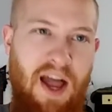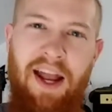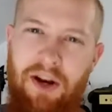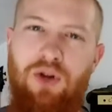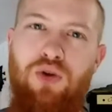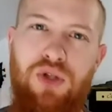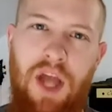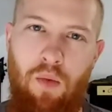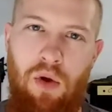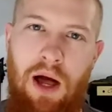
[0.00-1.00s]
I can
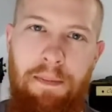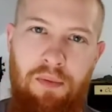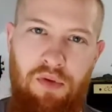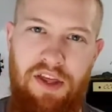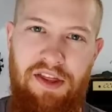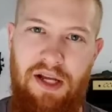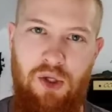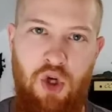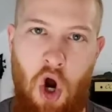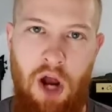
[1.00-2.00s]
understand where a lot of people think that's
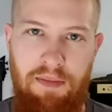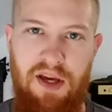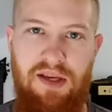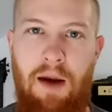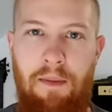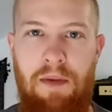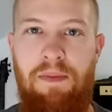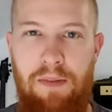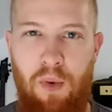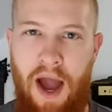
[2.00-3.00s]
gone, because how many
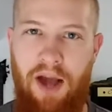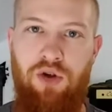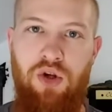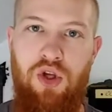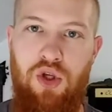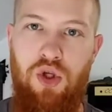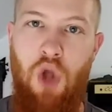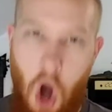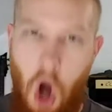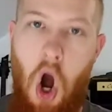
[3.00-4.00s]
people actually
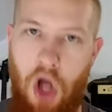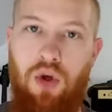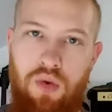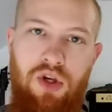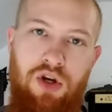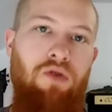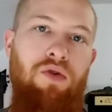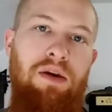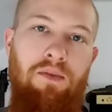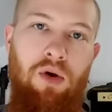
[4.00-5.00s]
talk to each other
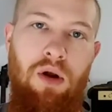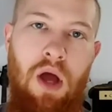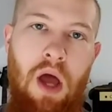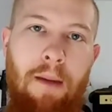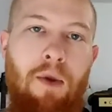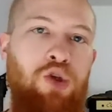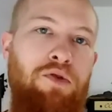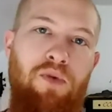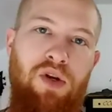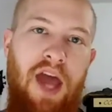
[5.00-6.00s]
anymore? Most
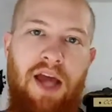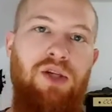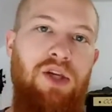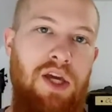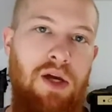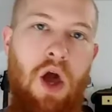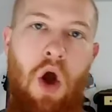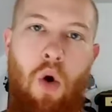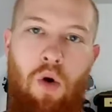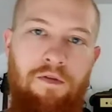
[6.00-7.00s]
of them are texting
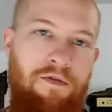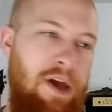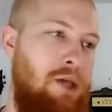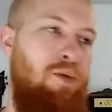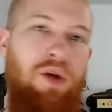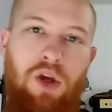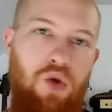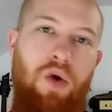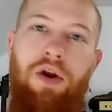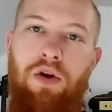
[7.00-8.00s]
or Facebooking,
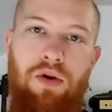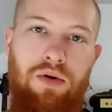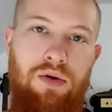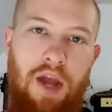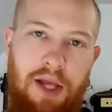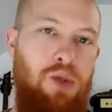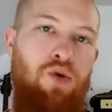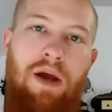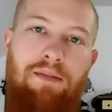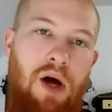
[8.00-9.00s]
Twitter,
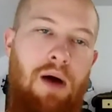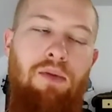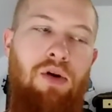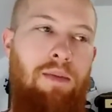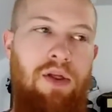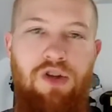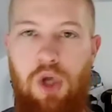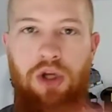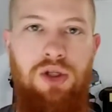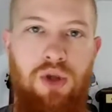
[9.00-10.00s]
Instagram, Tumblr. I mean, there's
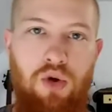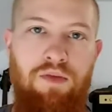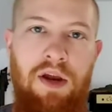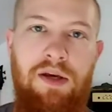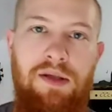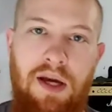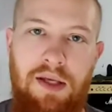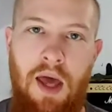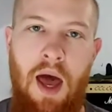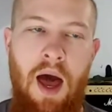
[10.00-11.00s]
all these social media sites.